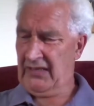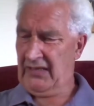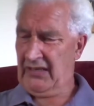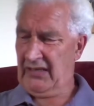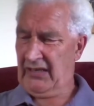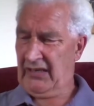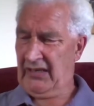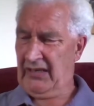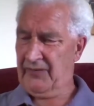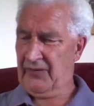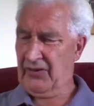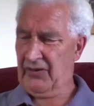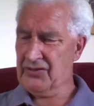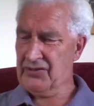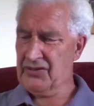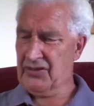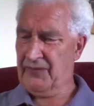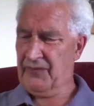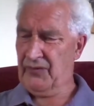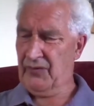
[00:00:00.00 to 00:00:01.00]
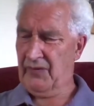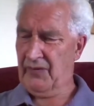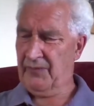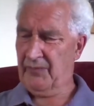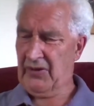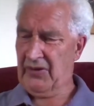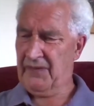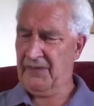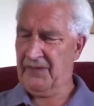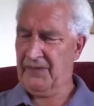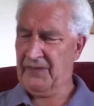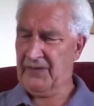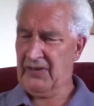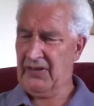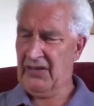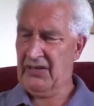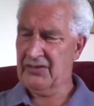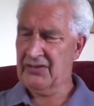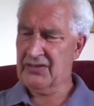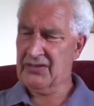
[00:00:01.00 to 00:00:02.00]
I've asked a few of my
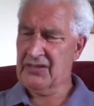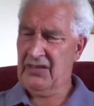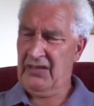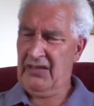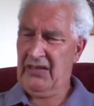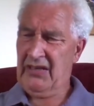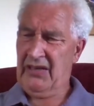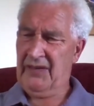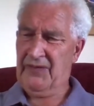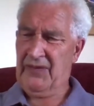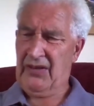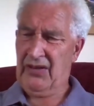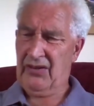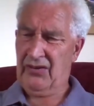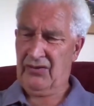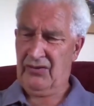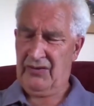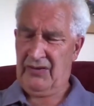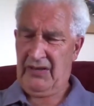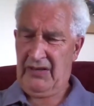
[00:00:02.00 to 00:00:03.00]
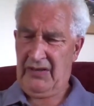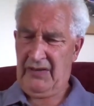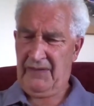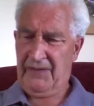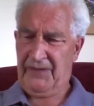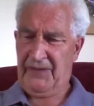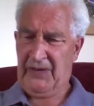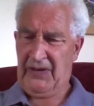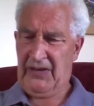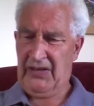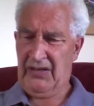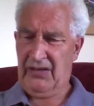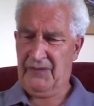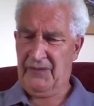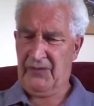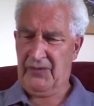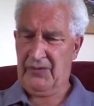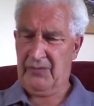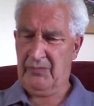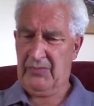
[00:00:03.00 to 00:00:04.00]
friends if they could find
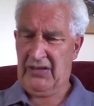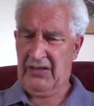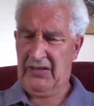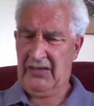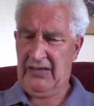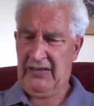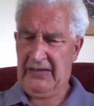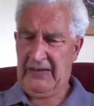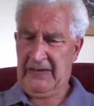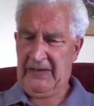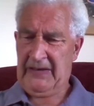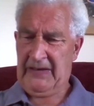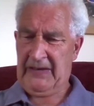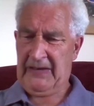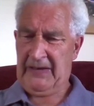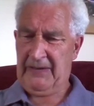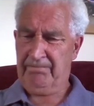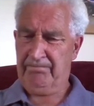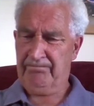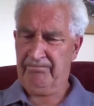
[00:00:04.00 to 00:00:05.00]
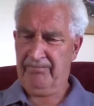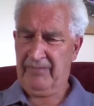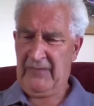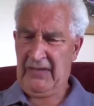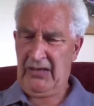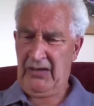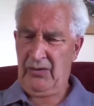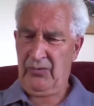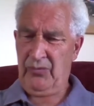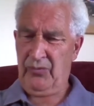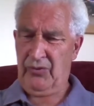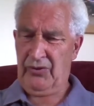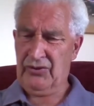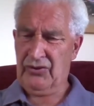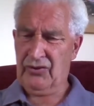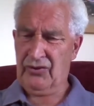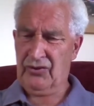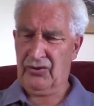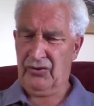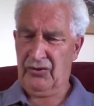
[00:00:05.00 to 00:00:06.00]
for me what
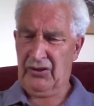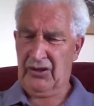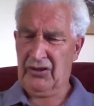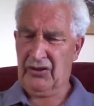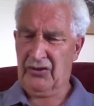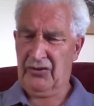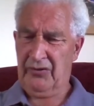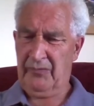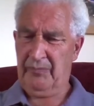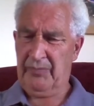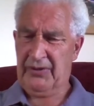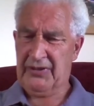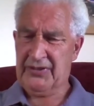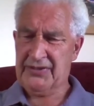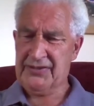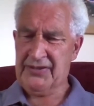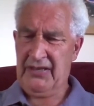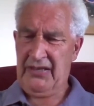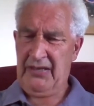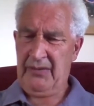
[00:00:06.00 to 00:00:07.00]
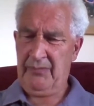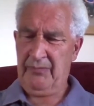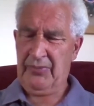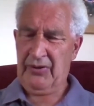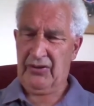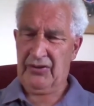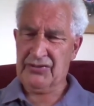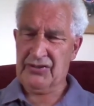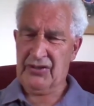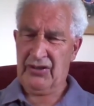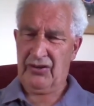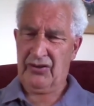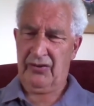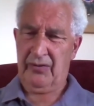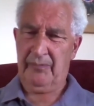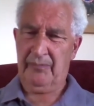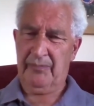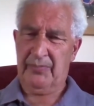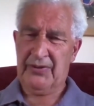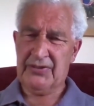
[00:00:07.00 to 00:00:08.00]
you call a compass, because a
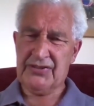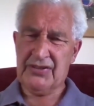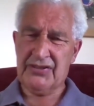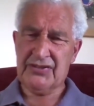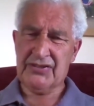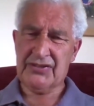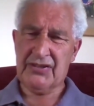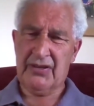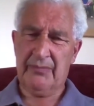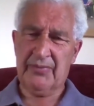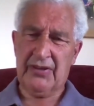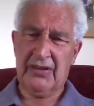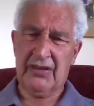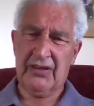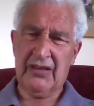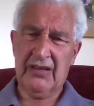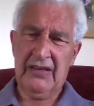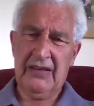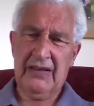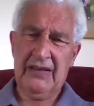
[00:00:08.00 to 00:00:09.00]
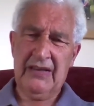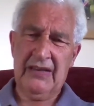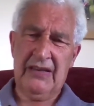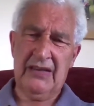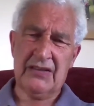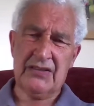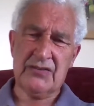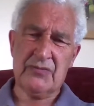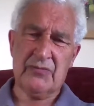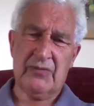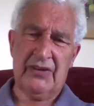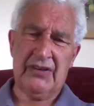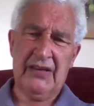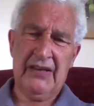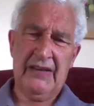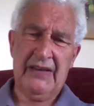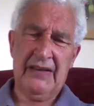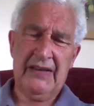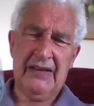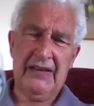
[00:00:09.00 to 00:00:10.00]
compass is something, here is one,
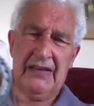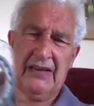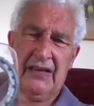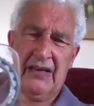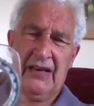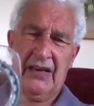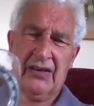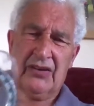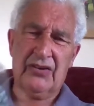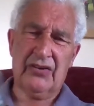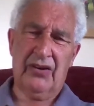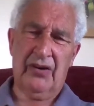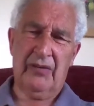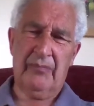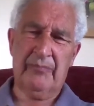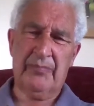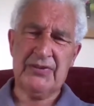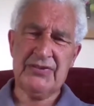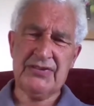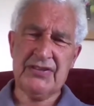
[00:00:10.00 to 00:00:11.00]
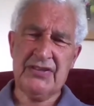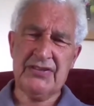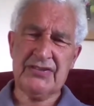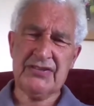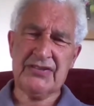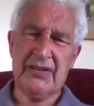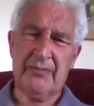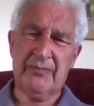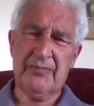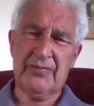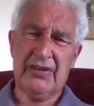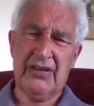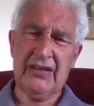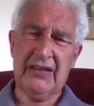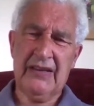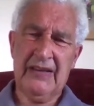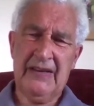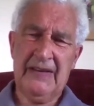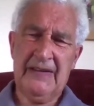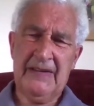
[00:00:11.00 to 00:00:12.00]
here, a compass is
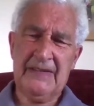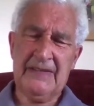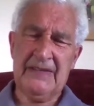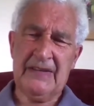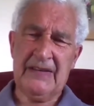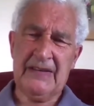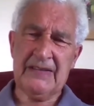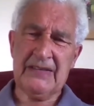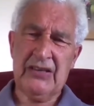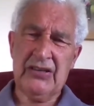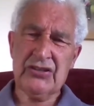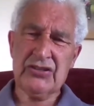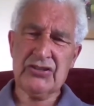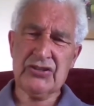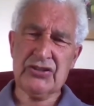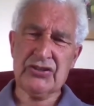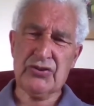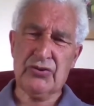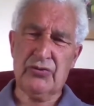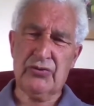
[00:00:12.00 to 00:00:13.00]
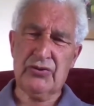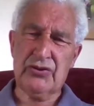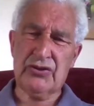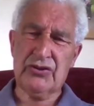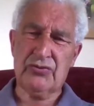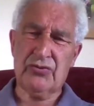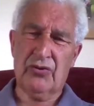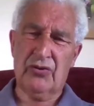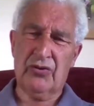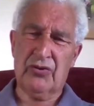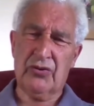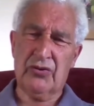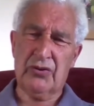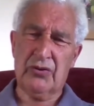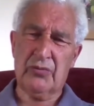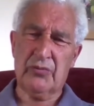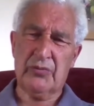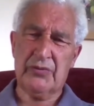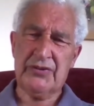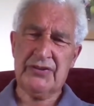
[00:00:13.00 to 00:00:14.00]
something that shows you
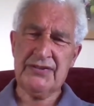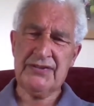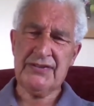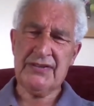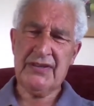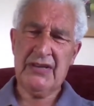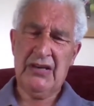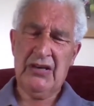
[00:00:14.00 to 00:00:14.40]
always